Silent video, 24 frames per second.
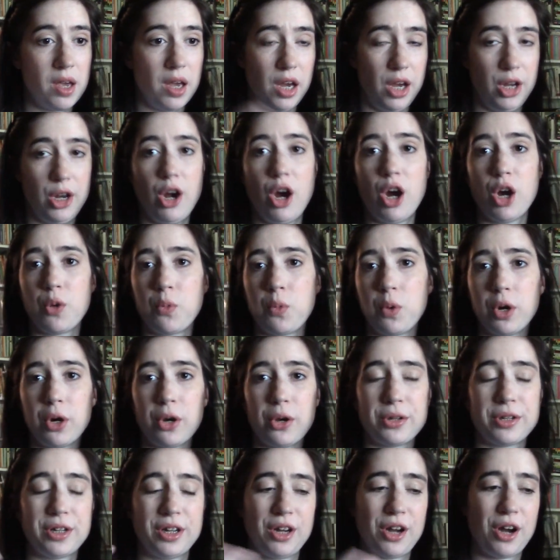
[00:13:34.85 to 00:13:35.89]
in our
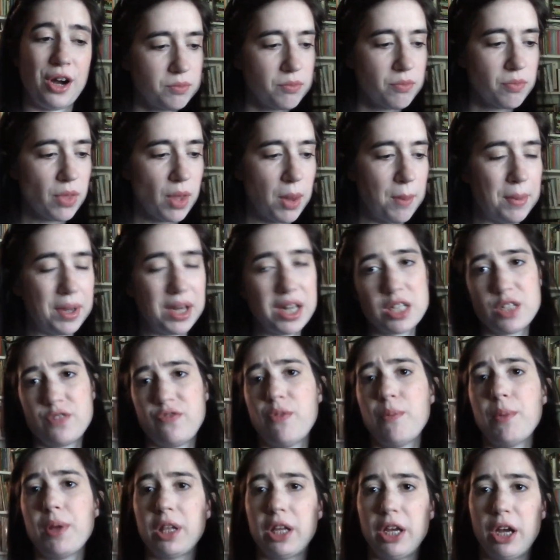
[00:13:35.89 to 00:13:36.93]
world, and our, but it's
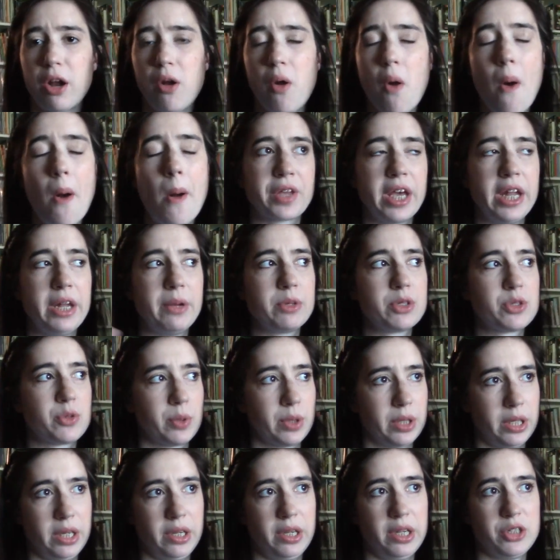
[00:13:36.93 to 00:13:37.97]
familiar, and it was
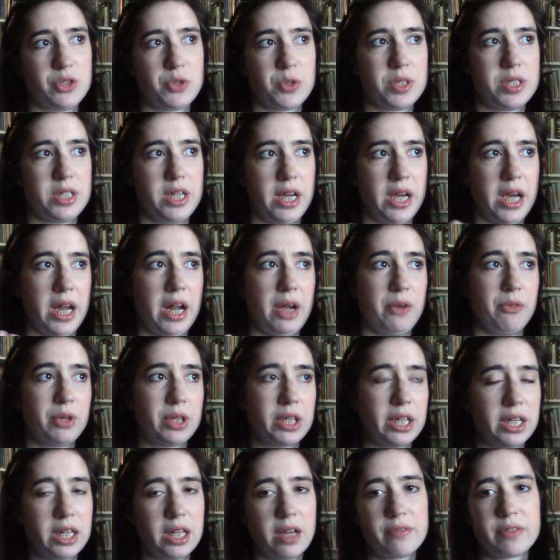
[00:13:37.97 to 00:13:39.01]
really interesting, and I
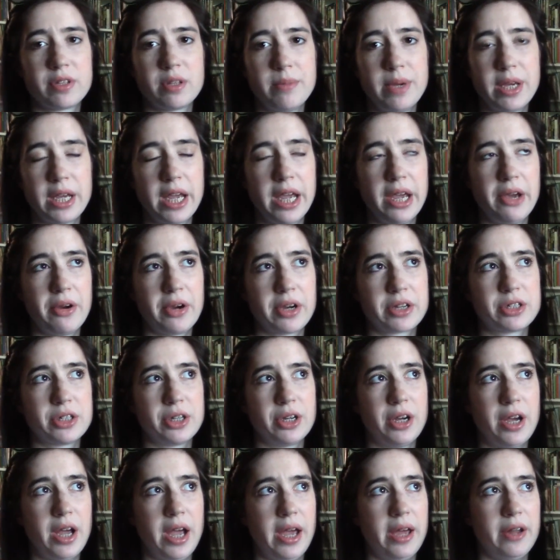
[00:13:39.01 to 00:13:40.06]
really loved the main
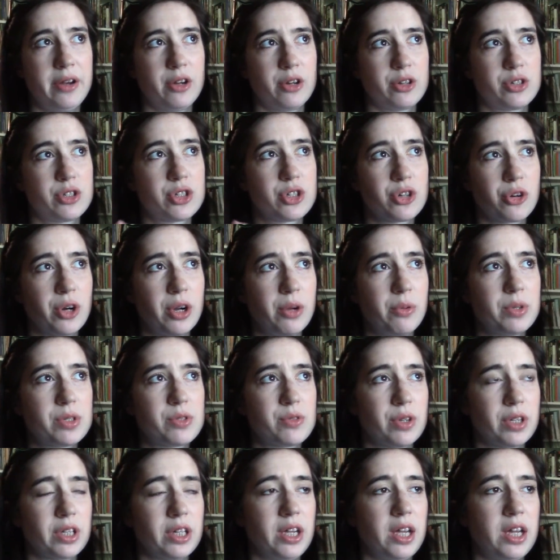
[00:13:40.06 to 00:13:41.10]
character, and her story was
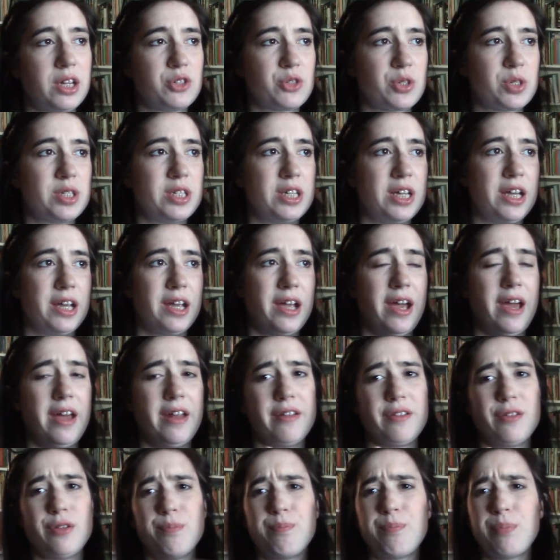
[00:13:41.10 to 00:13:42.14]
really interesting,
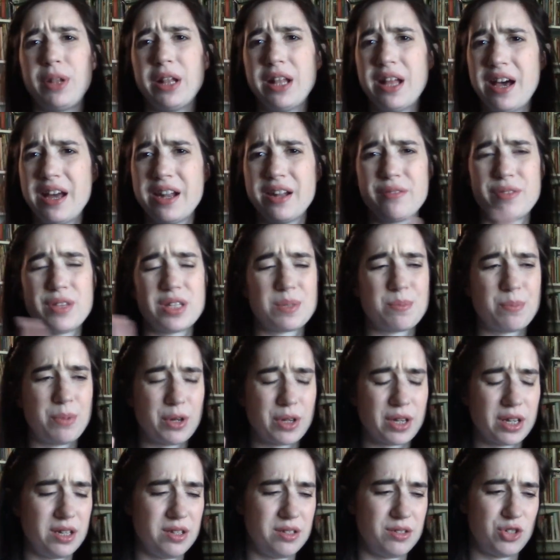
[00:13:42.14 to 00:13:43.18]
and the plot of this
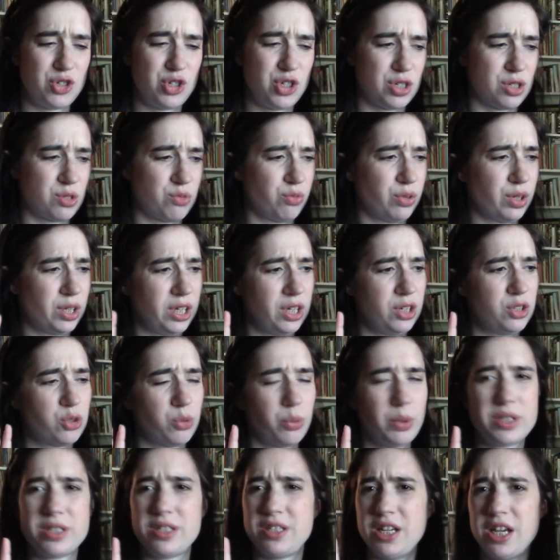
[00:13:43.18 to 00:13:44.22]
book is just really
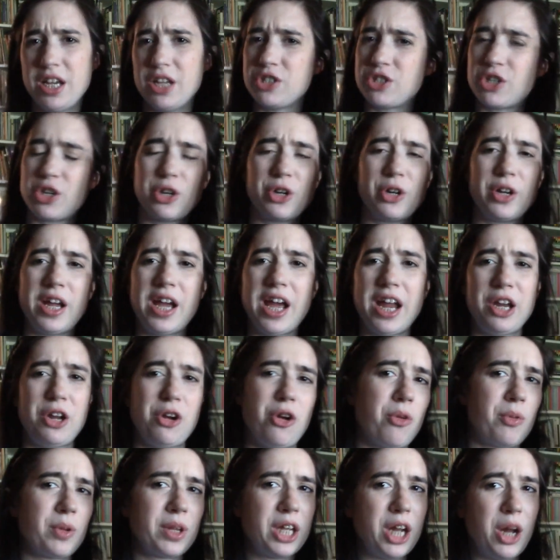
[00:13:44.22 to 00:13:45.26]
twisty and turny, and you
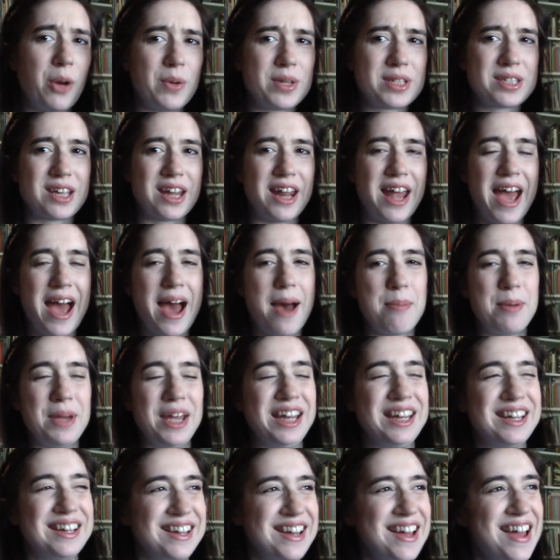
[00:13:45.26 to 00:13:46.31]
don't really know what's going to
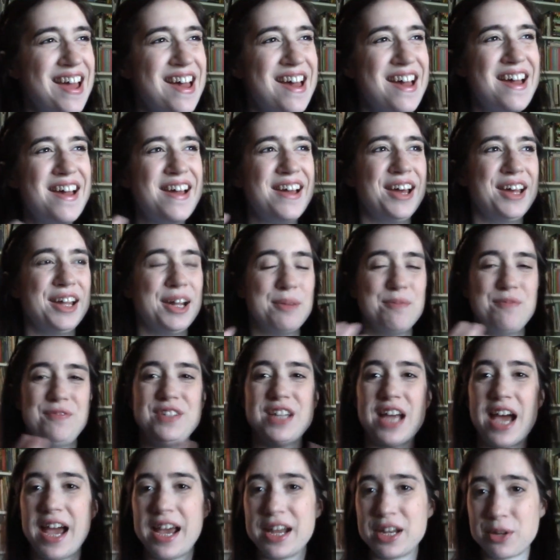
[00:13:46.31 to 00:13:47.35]
happen, and I'm
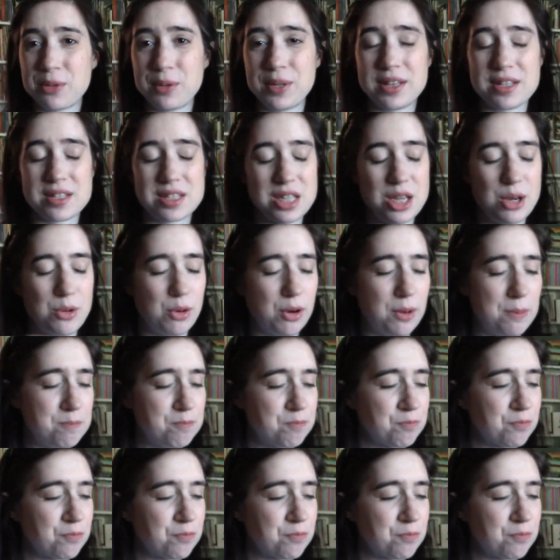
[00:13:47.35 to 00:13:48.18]
dying to read the sequel.